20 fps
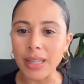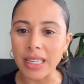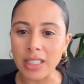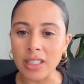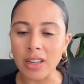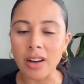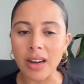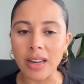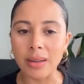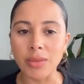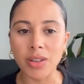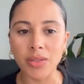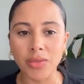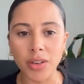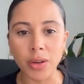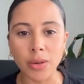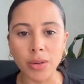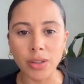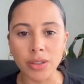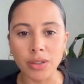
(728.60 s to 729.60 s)
their time to
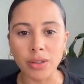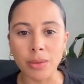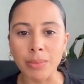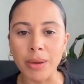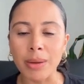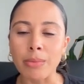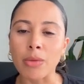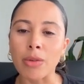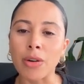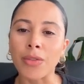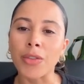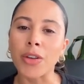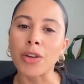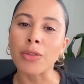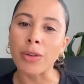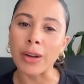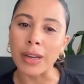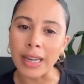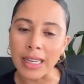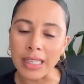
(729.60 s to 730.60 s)
focus on a bit more of the
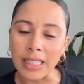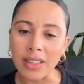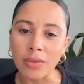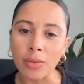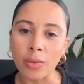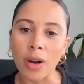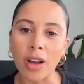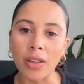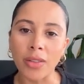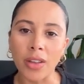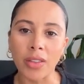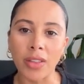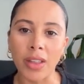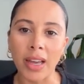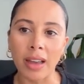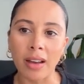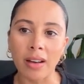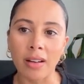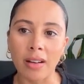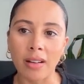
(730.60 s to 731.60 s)
creative work that
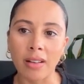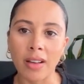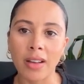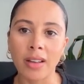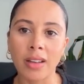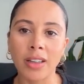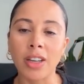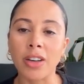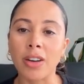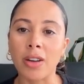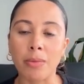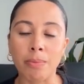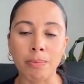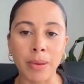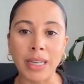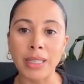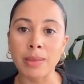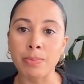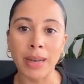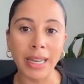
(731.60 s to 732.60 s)
they are,
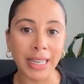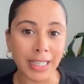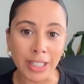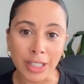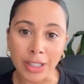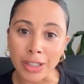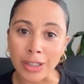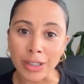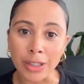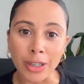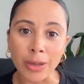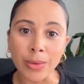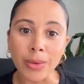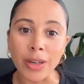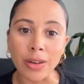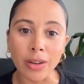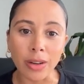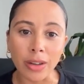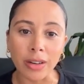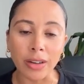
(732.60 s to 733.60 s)
best placed to do
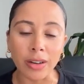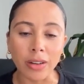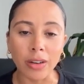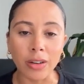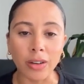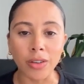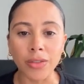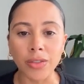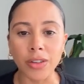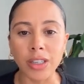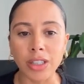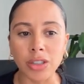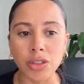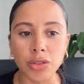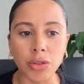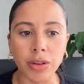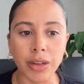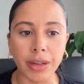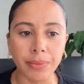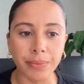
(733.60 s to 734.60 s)
and often
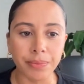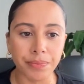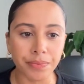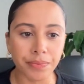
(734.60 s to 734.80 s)
enjoy.